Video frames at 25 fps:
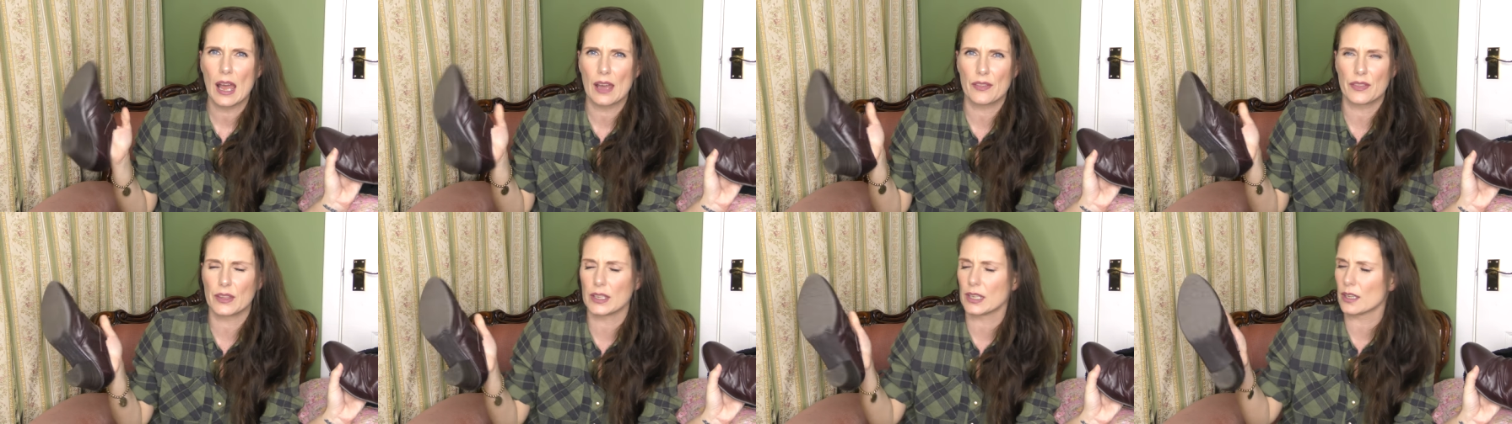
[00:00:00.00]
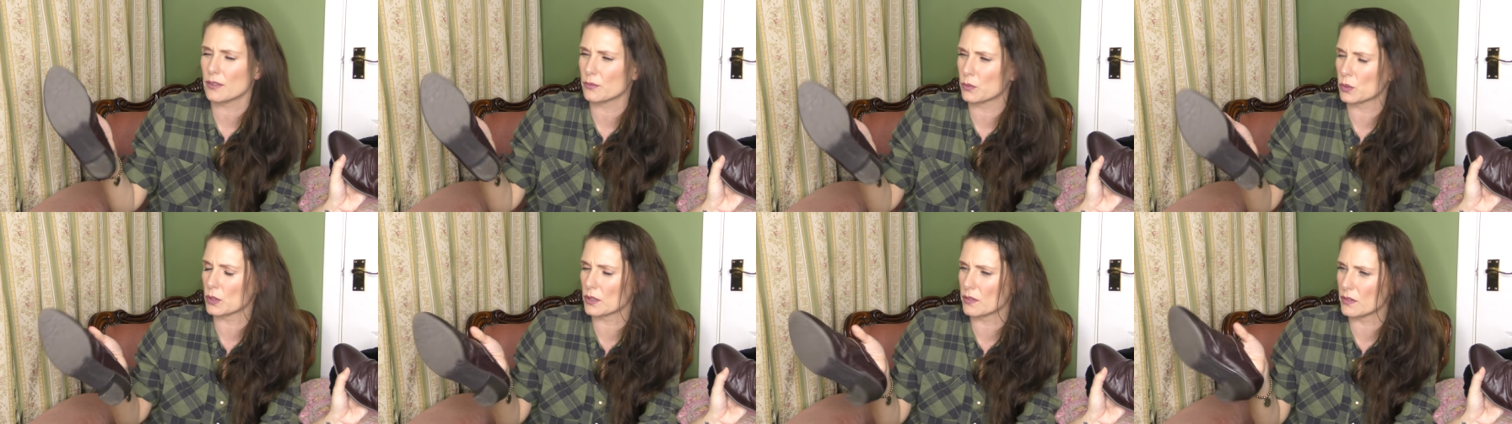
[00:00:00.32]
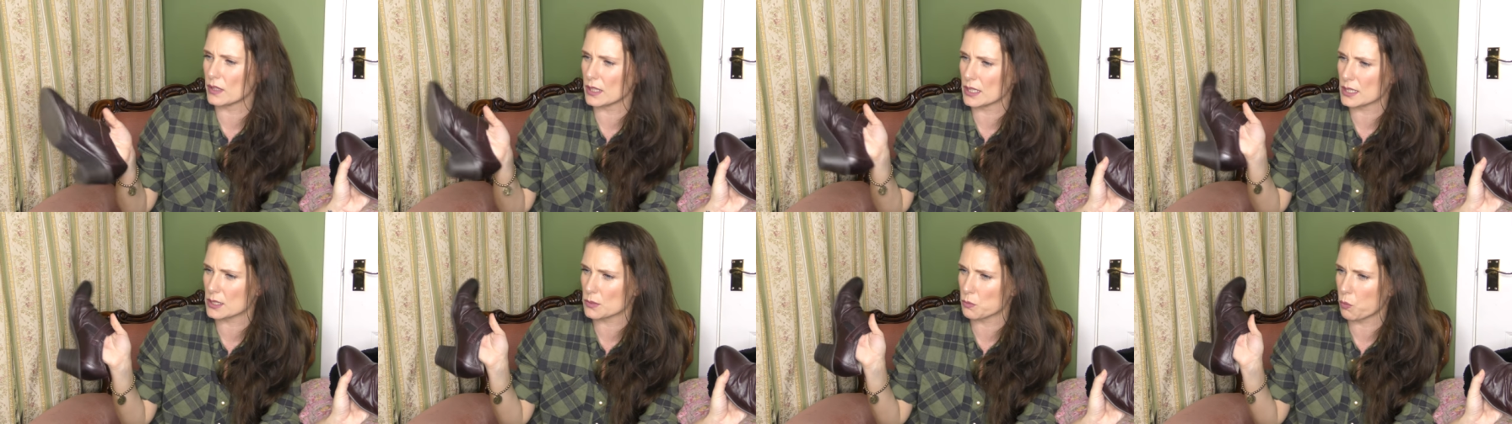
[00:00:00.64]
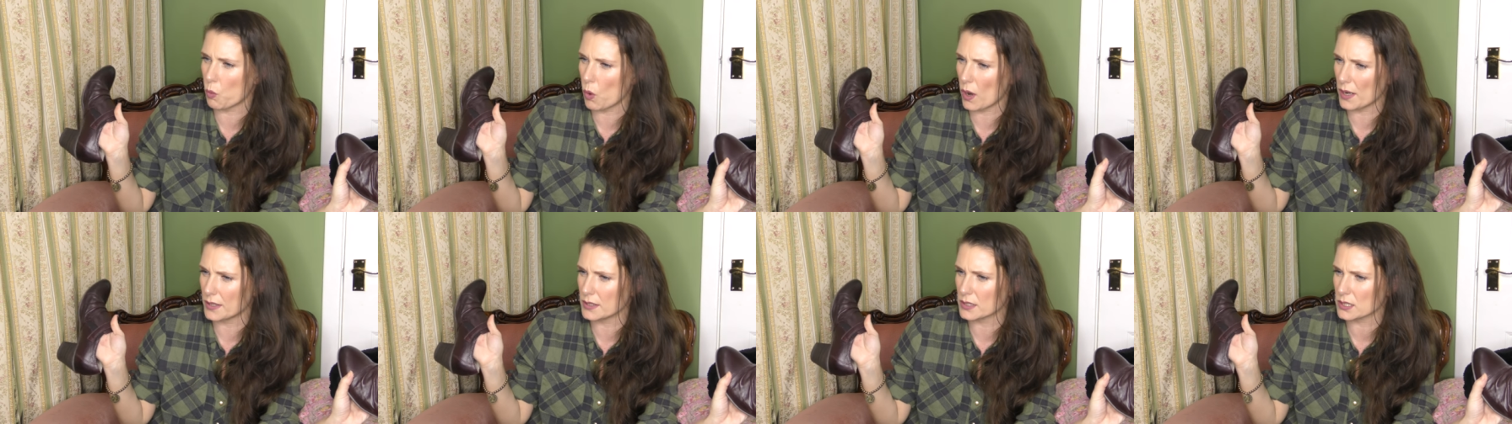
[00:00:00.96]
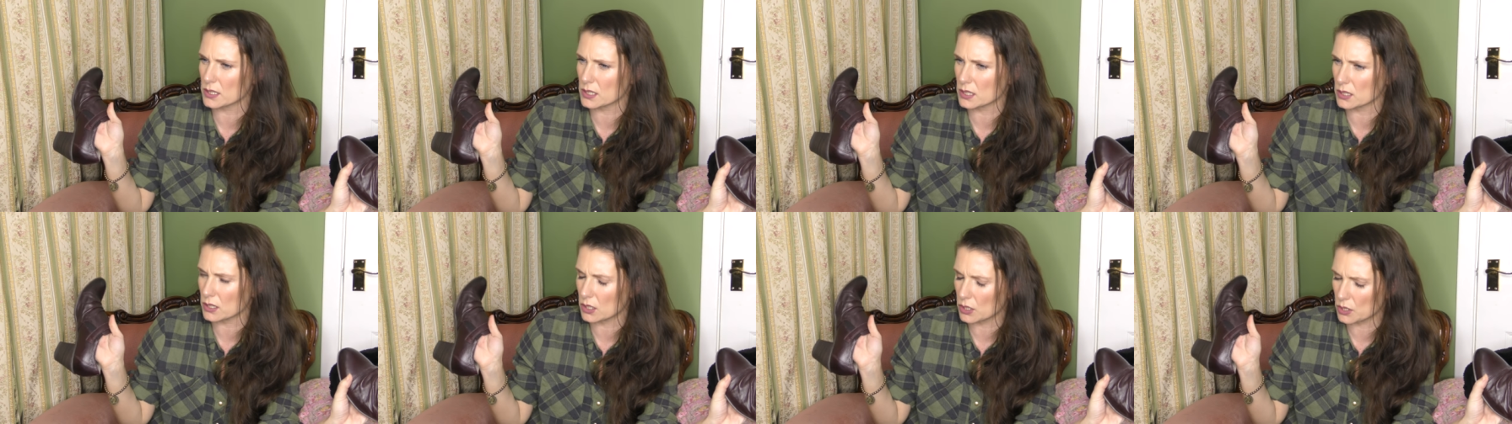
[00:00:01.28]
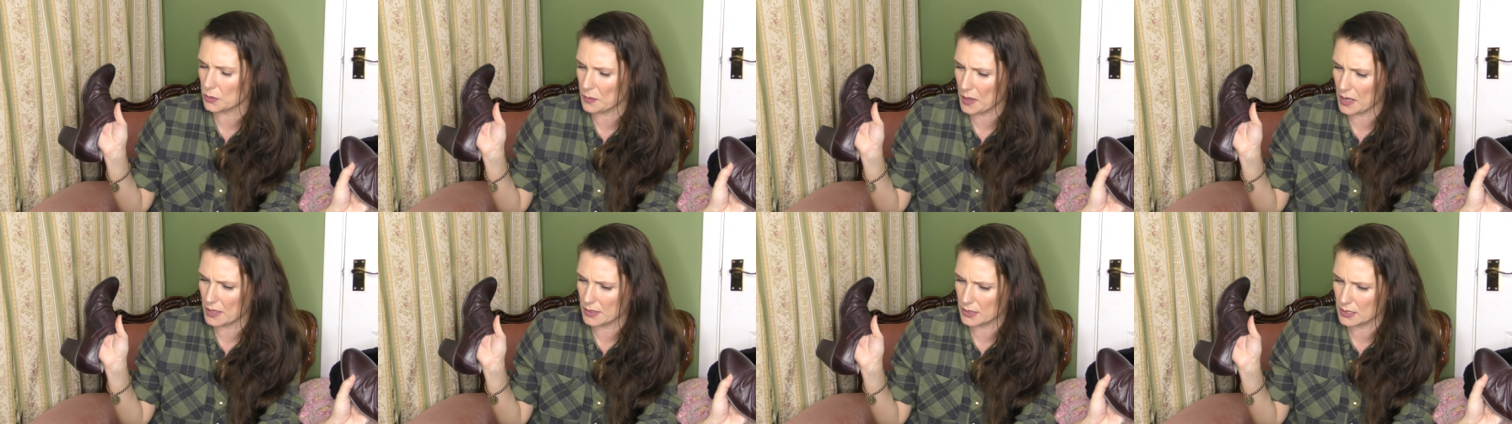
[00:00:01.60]
I think I've worn these once or
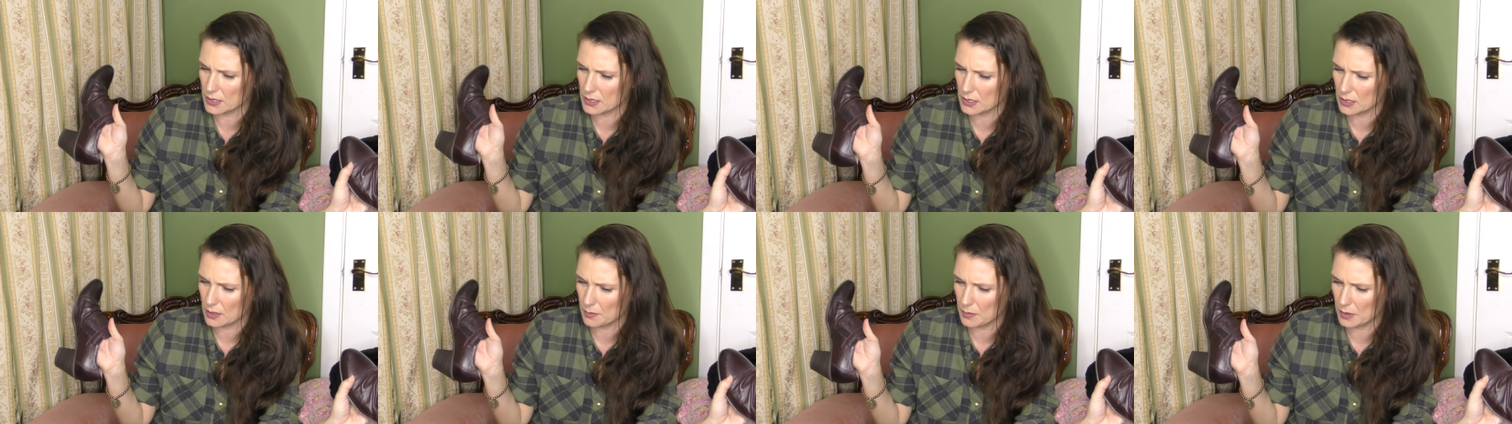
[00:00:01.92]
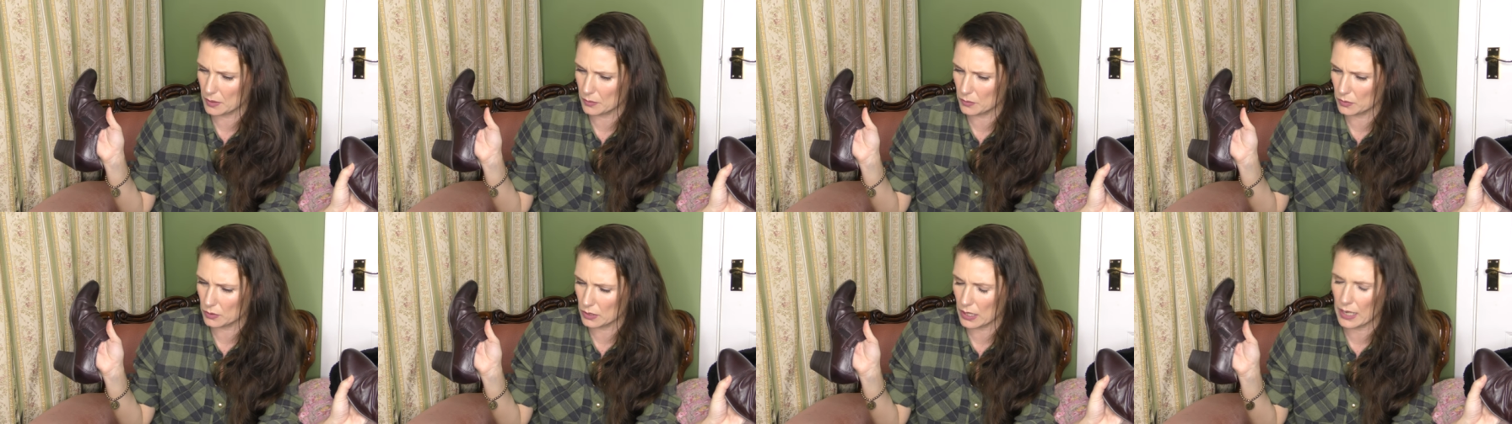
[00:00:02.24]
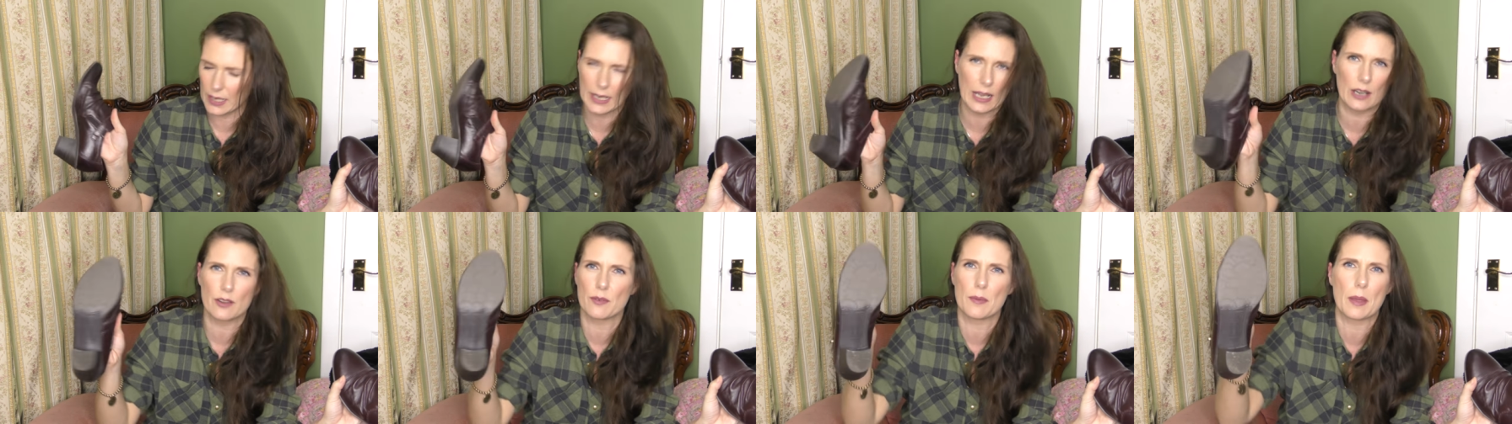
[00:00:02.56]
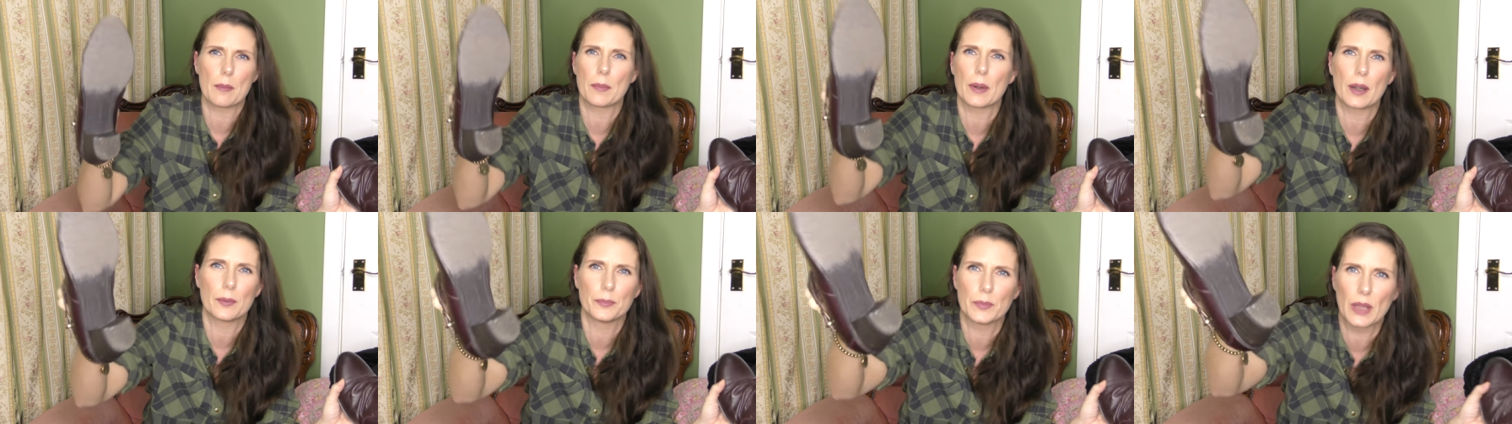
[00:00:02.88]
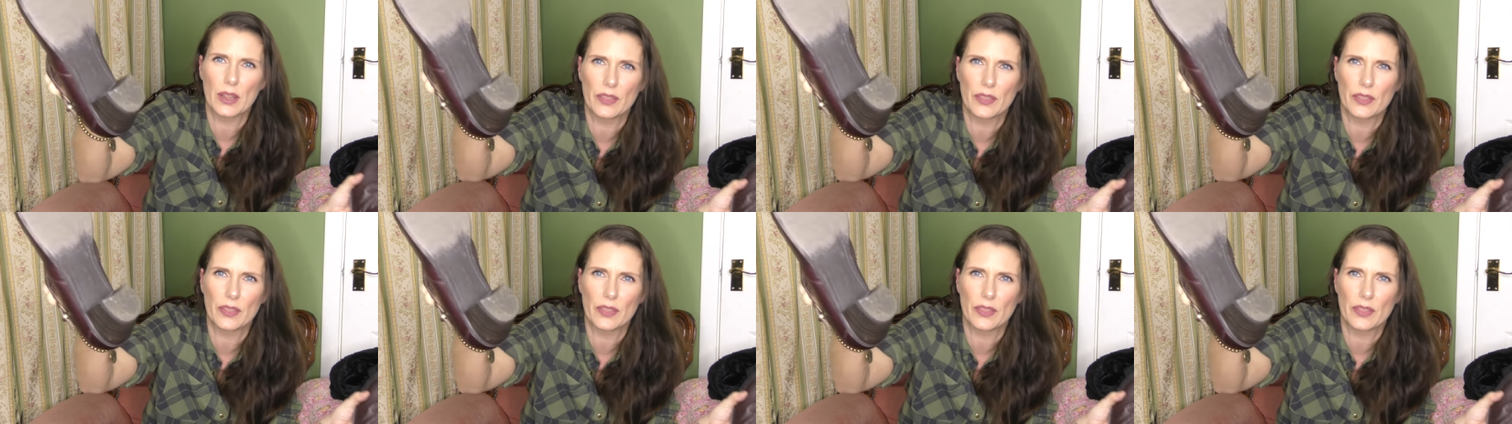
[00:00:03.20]
twice, I, mean, I can't remember.